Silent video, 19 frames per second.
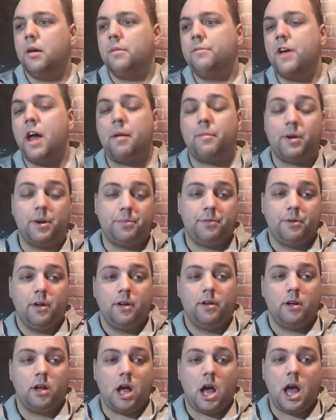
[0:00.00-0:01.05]
Fabric.
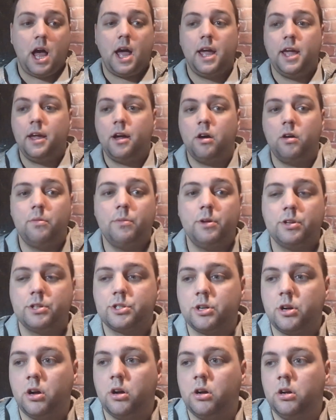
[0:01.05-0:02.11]
I
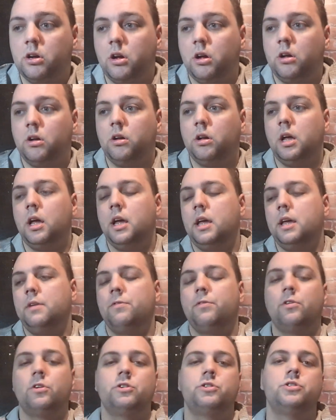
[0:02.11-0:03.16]
almost,
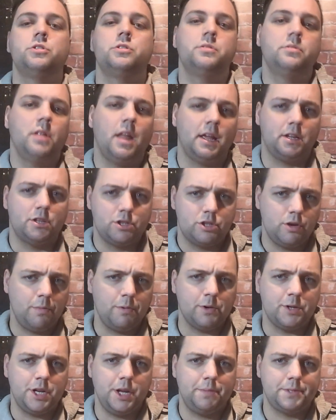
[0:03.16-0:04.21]
for like
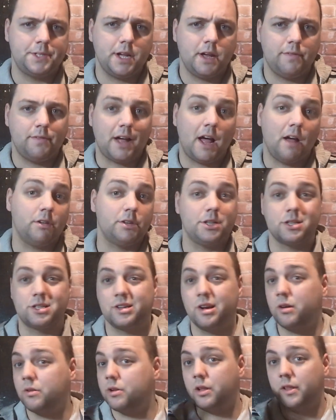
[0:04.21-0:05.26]
super cheap stuff, I'll just
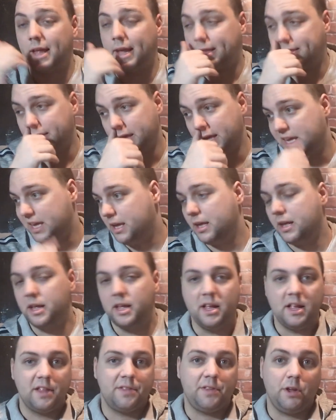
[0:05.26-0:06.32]
go to like the
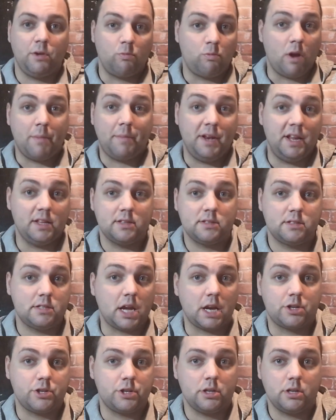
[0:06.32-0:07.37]
remnant
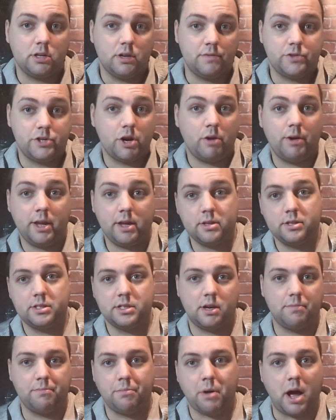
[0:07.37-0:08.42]
section of Joann's
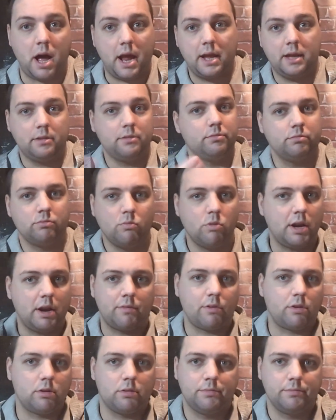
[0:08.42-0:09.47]
and buy
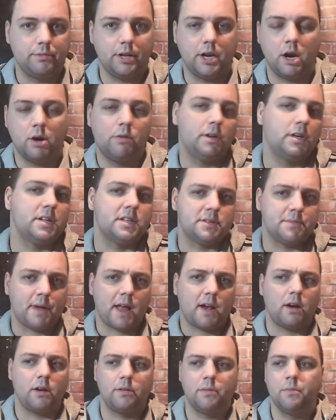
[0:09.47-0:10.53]
whatever, it doesn't
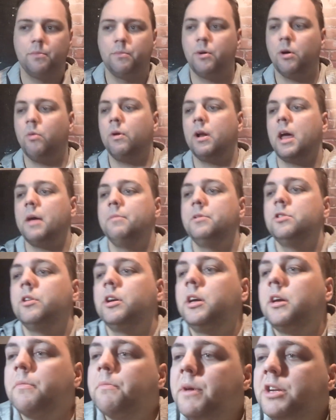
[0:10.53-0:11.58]
matter. But when I'm
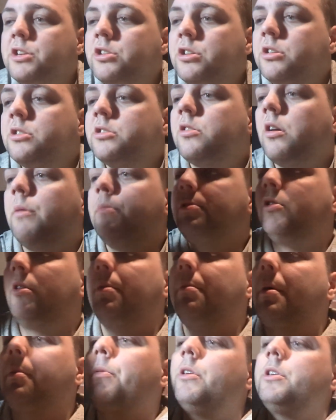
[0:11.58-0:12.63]
doing commissions or I'm
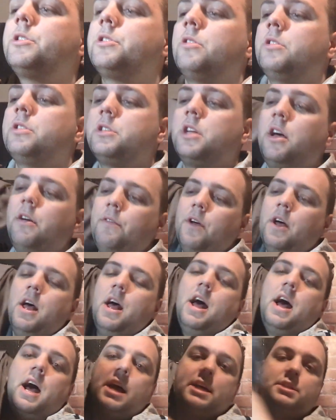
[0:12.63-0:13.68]
doing my personal stuff,
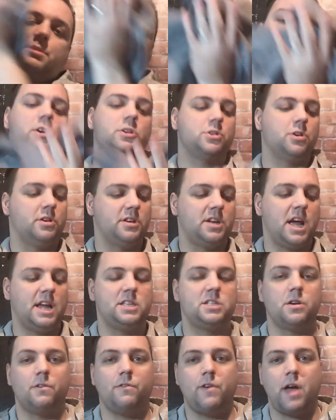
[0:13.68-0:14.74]
I splurge on
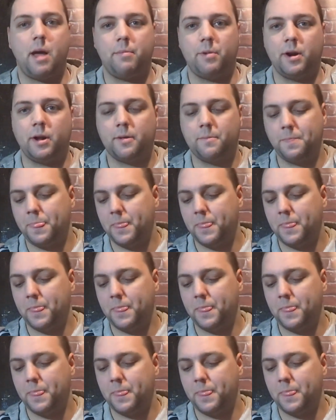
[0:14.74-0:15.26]
nicer fabric.